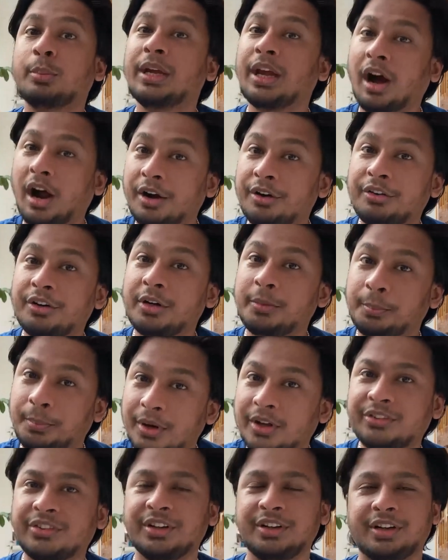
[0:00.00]
to be
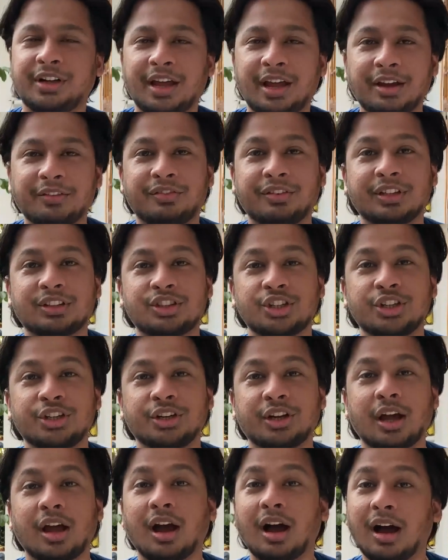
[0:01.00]
100%
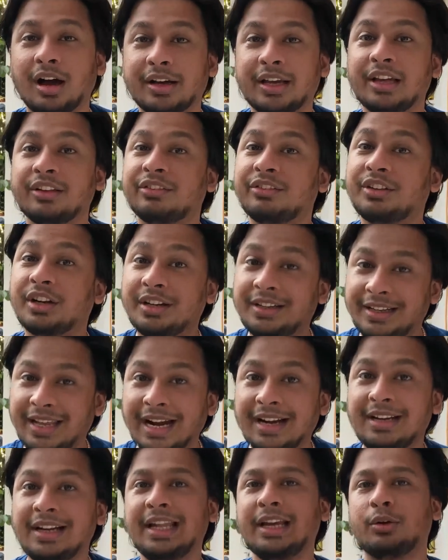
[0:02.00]
efficient against the
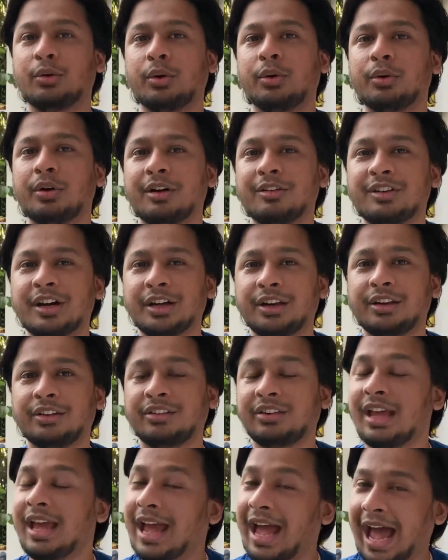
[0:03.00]
deadly
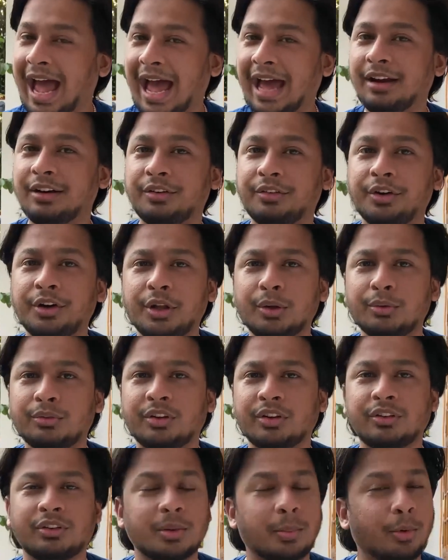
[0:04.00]
coronavirus and
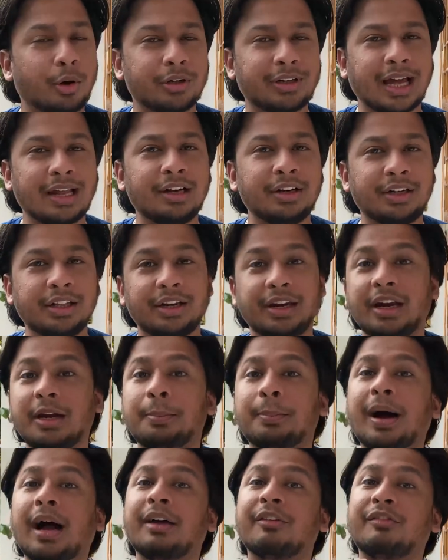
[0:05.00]
reduces the mortality
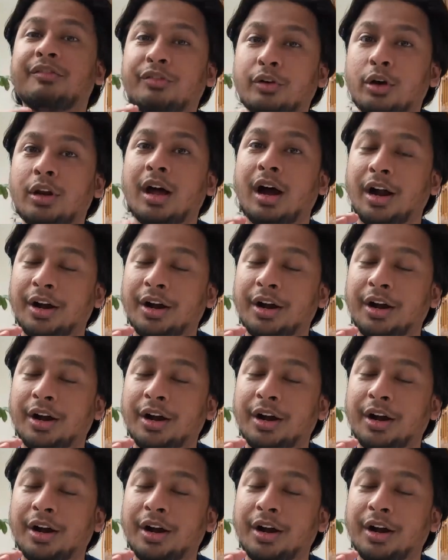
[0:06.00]
rate by full